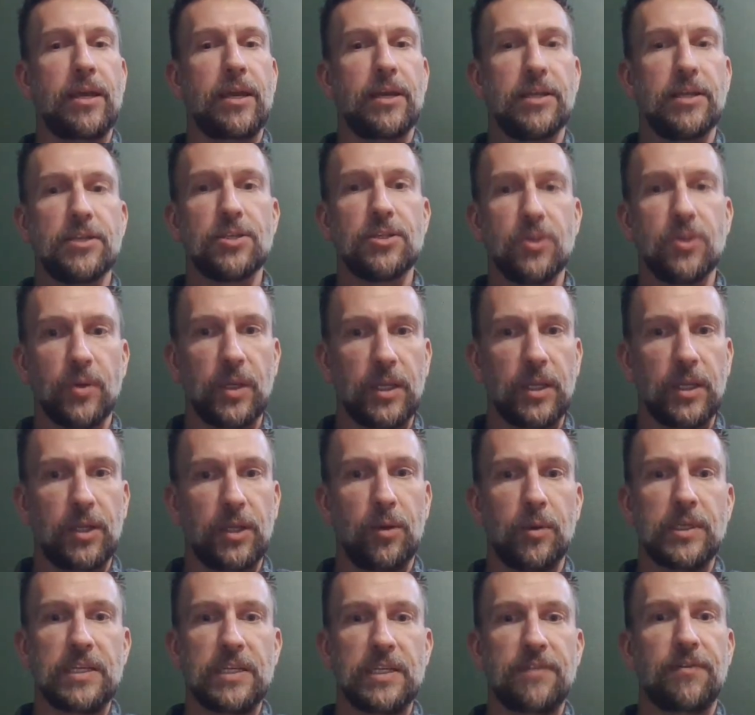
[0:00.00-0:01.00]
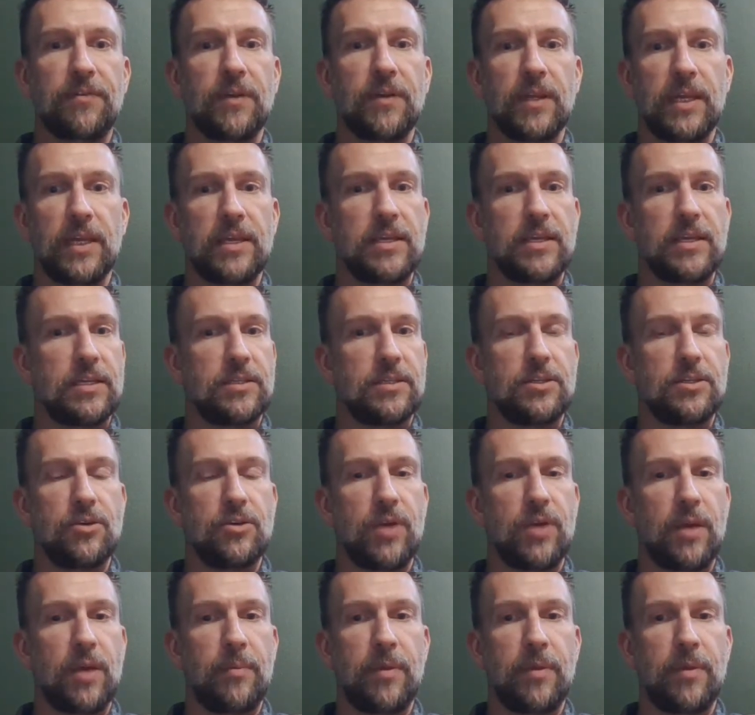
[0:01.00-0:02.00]
You're going to do it a little differently this
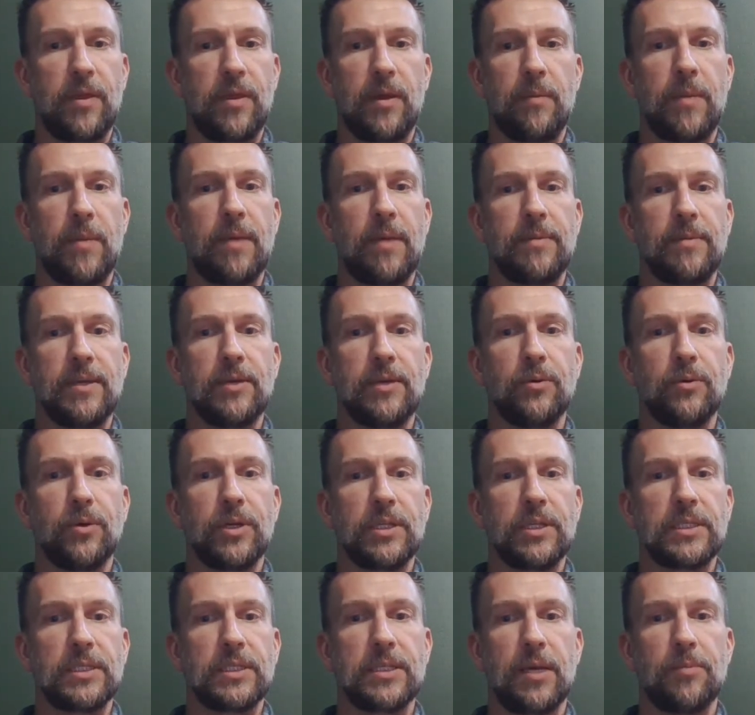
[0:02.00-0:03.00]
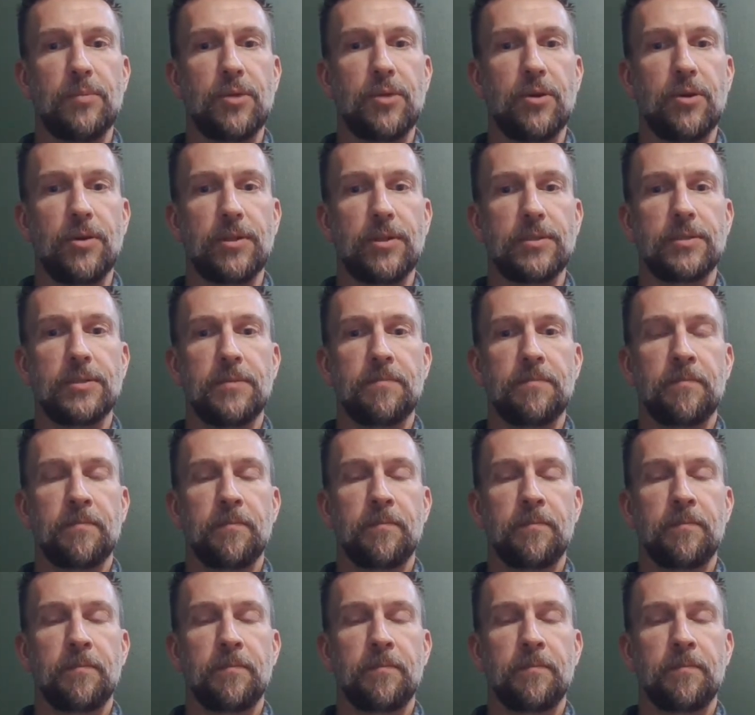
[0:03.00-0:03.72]
unit than maybe you would in some units.